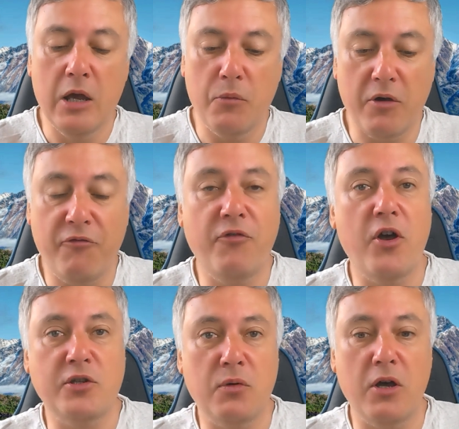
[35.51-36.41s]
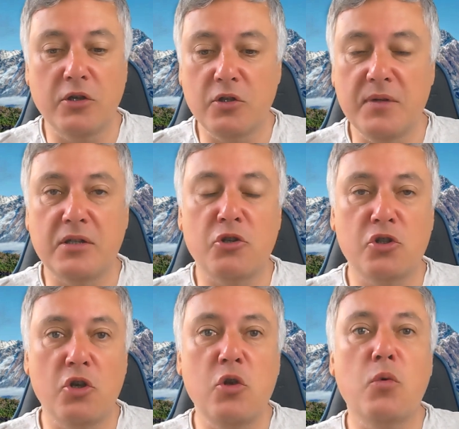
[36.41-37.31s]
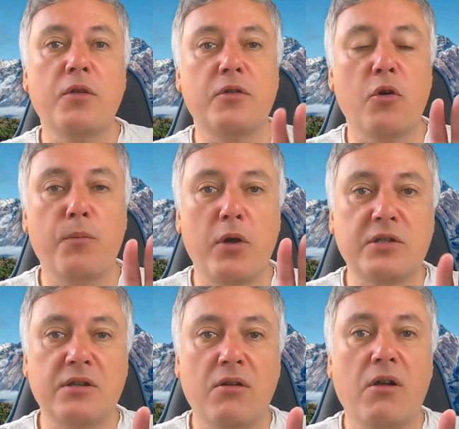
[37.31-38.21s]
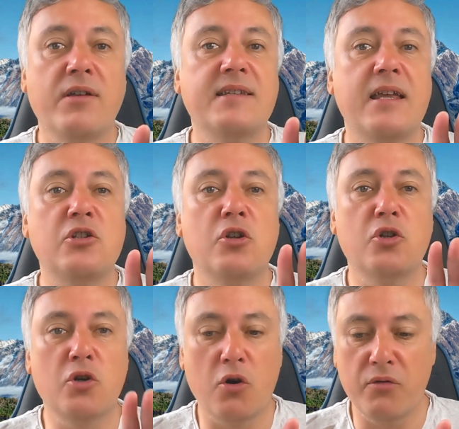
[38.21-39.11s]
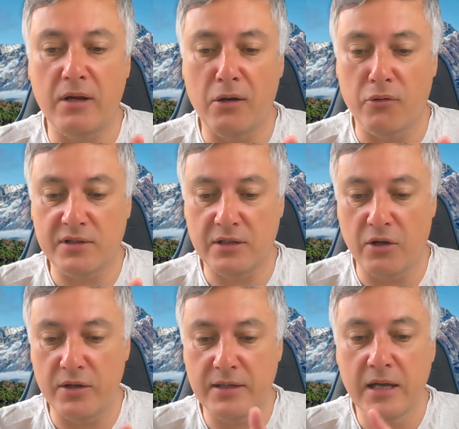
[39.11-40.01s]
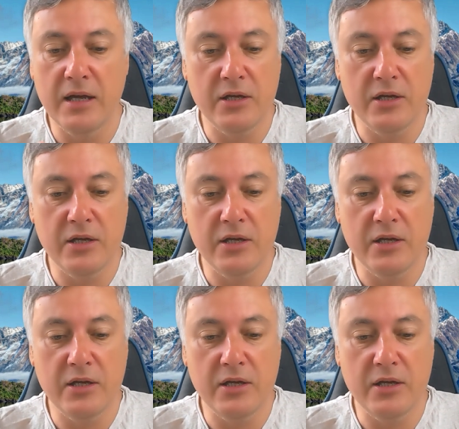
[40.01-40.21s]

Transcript: But first, what I'll do is I'll show you what the personalization currently looks like.